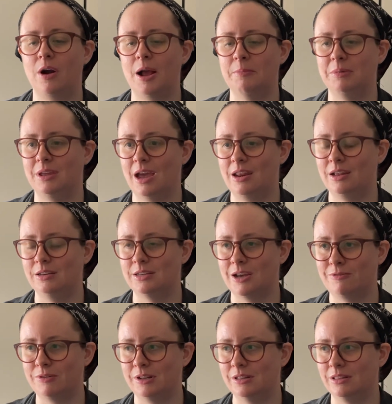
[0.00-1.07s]
I'm getting
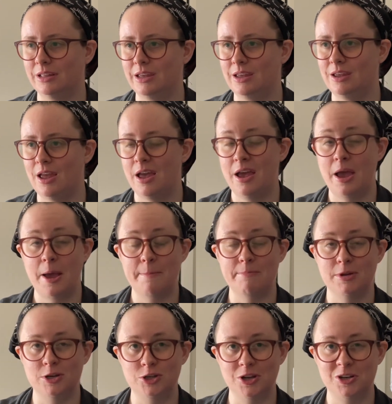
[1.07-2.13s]
definitely
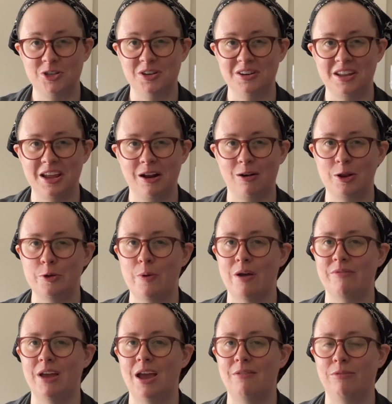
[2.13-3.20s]
magician here. You have
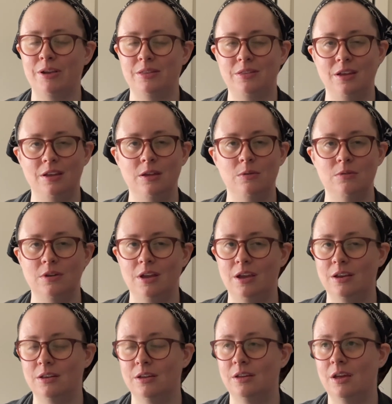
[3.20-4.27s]
everything you
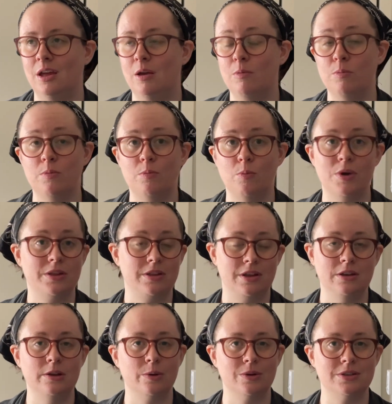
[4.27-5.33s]
need within
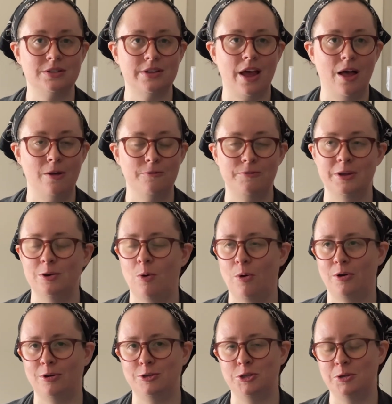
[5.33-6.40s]
yourself in
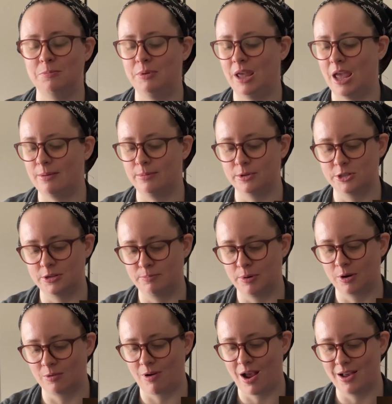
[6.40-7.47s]
order to be able to
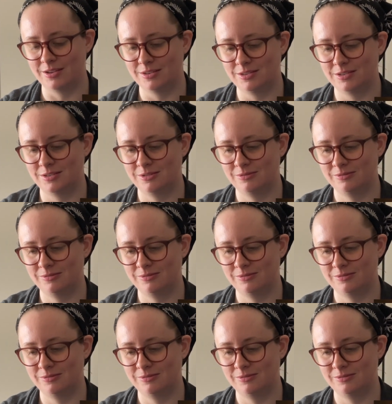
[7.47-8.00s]
progress.